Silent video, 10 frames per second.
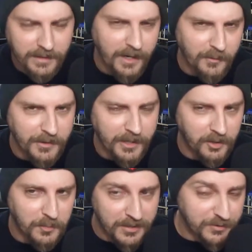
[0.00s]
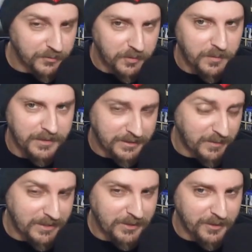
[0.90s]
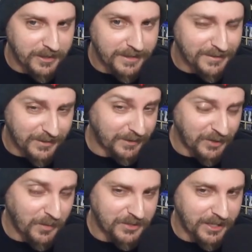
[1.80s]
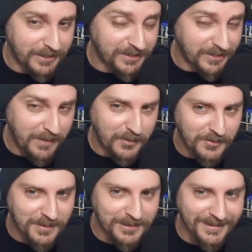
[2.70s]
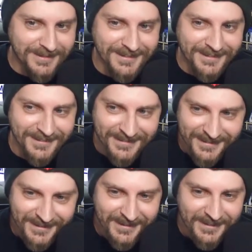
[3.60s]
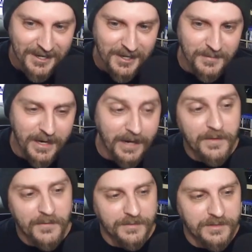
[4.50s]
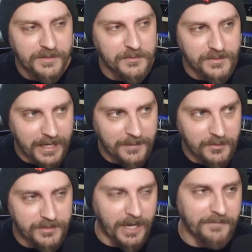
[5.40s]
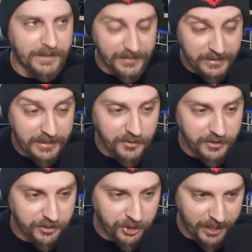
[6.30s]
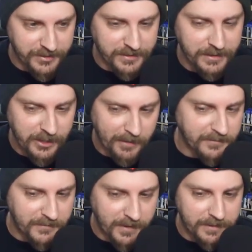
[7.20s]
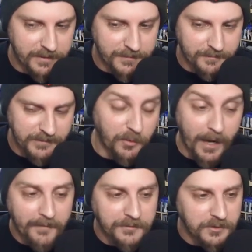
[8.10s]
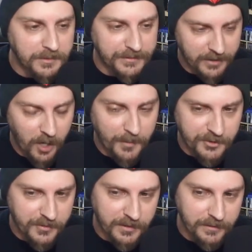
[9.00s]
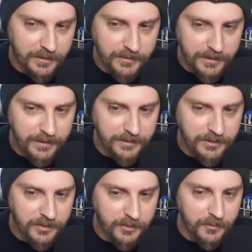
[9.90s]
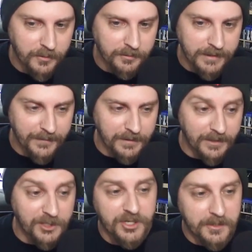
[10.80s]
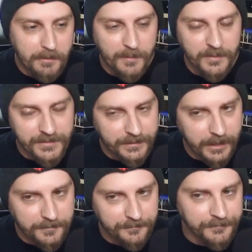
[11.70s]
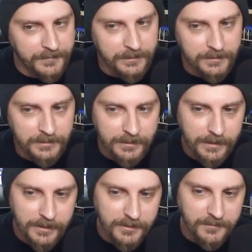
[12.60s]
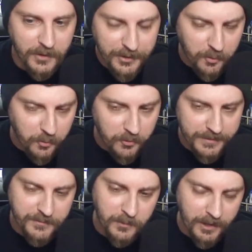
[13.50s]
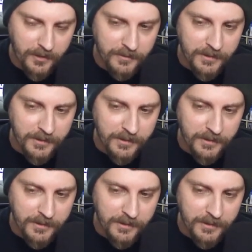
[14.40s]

I don't want to call it puzzle room, but it's basically what it is. It's almost like an escape room. And the fact that those escape rooms have like a secret chest that you have to find in them. You don't have to, but it's an optional thing that you need to get the legendary weapons in the game. Very cool as well.